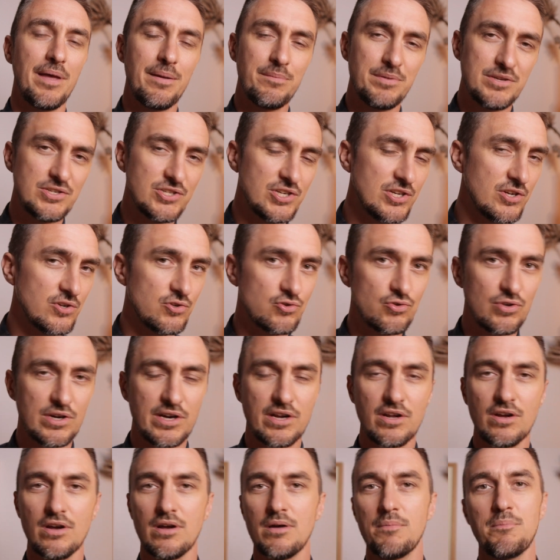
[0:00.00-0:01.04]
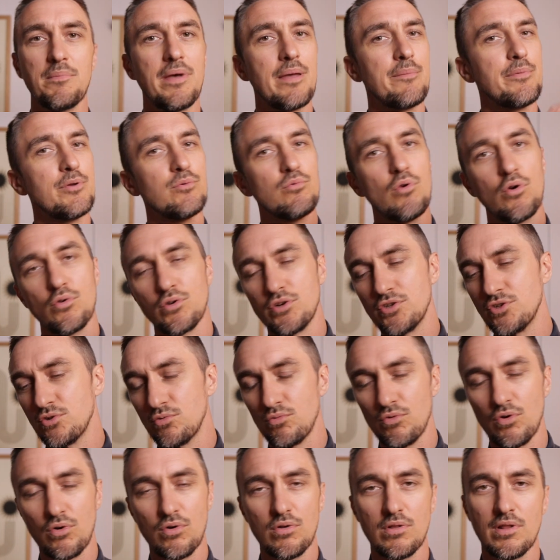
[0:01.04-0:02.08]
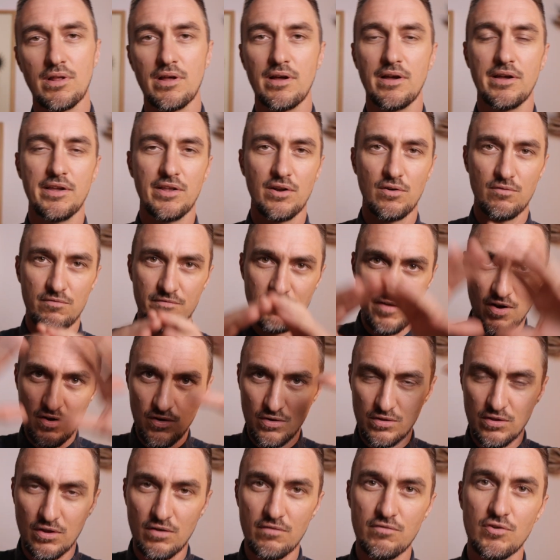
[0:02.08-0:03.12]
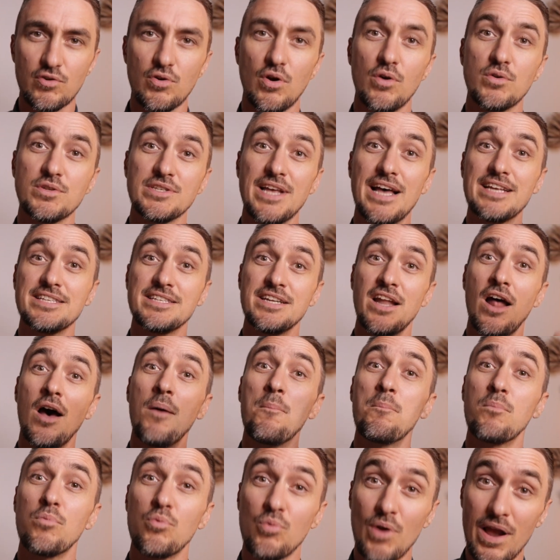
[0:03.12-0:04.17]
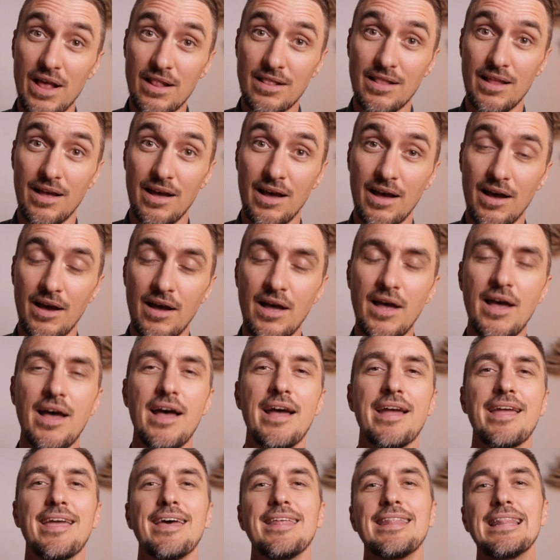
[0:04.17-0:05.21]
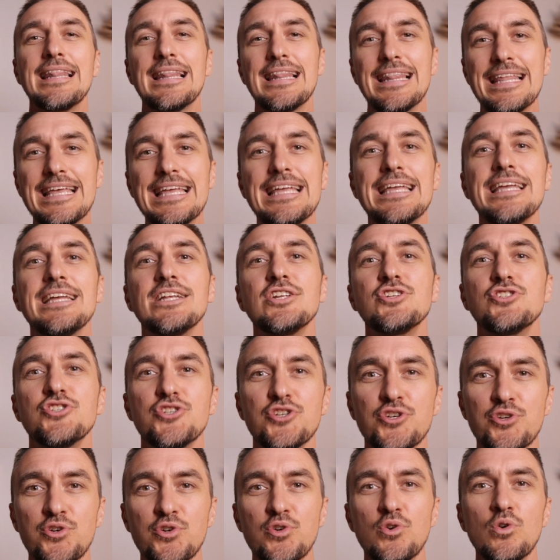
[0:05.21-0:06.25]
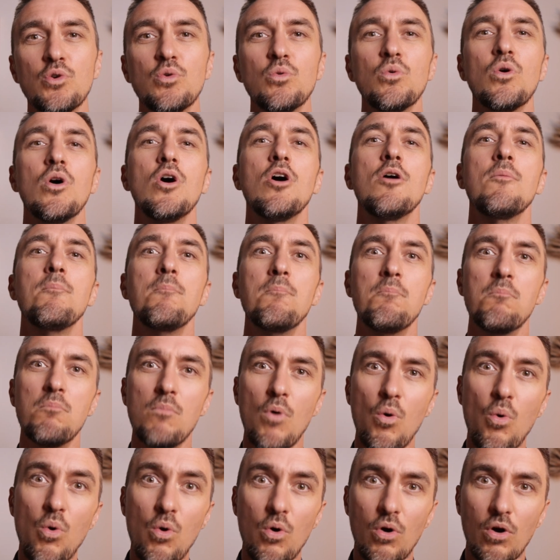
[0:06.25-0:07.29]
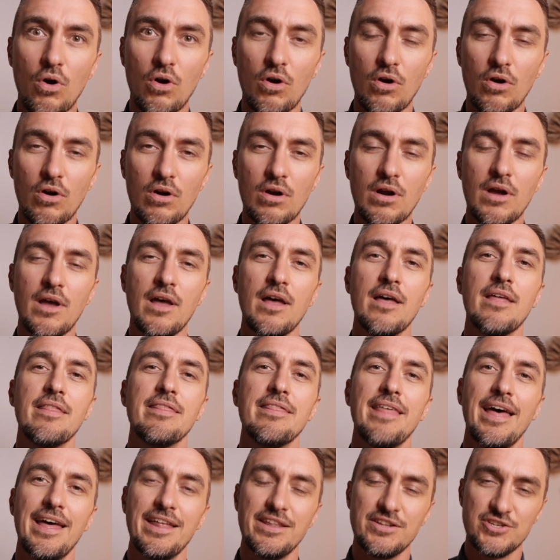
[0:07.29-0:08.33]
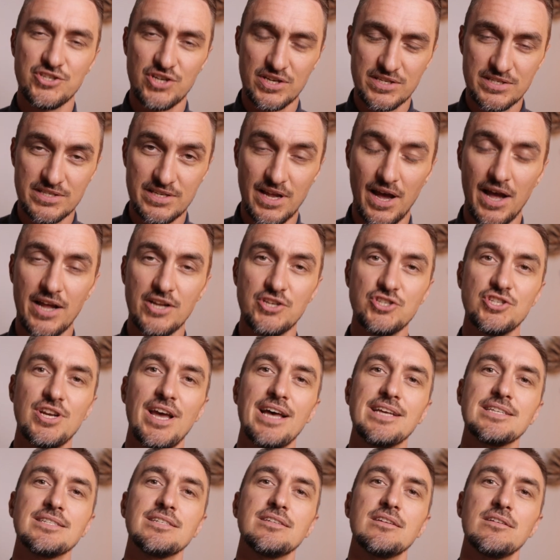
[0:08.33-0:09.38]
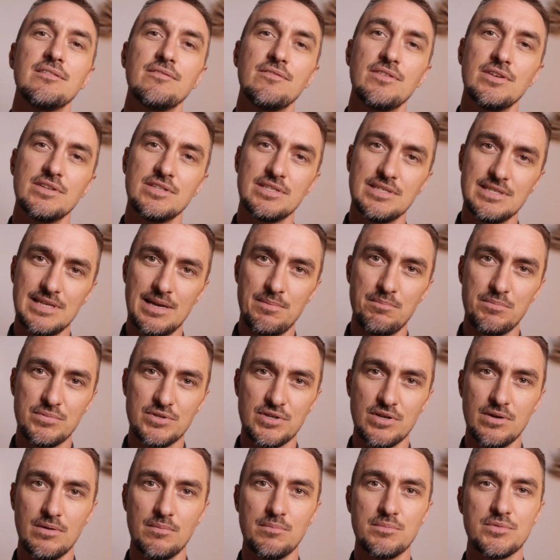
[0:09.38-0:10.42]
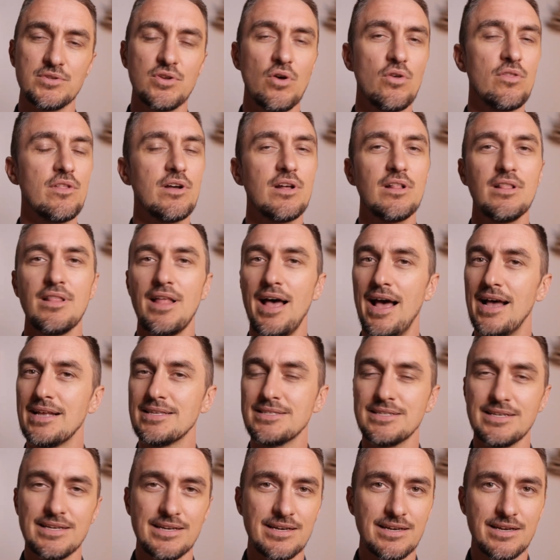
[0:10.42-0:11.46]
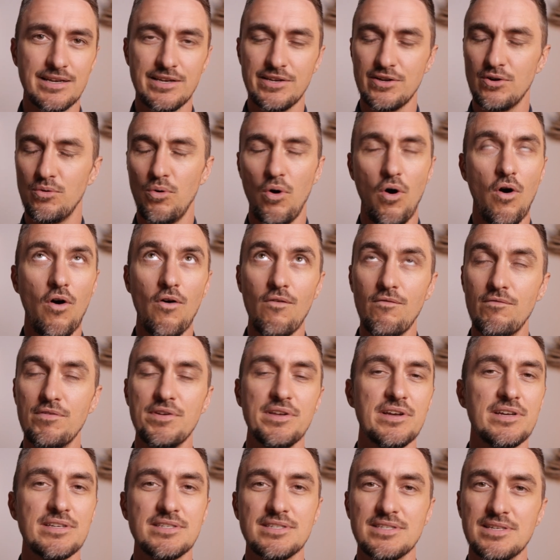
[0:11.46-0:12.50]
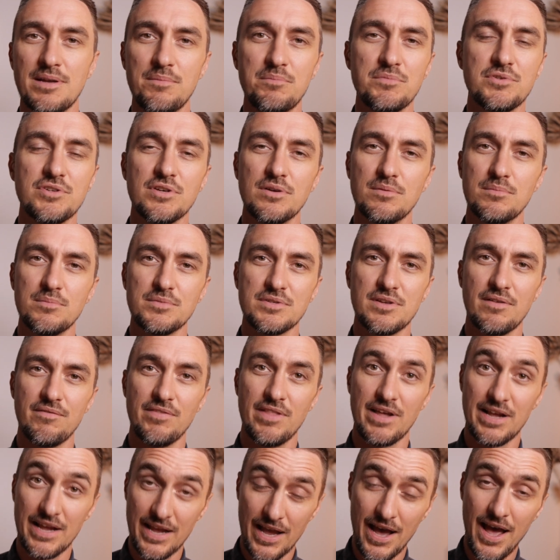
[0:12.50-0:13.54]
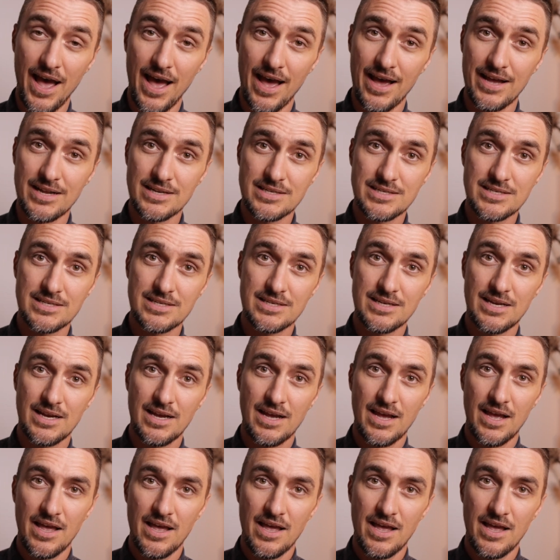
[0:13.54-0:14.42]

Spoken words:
maybe Geotrichum, maybe Rhodoterola, you know, fungal overgrowth as an umbrella can lead to more than just digestive symptoms. All the classic, you know, obvious symptoms of the gut,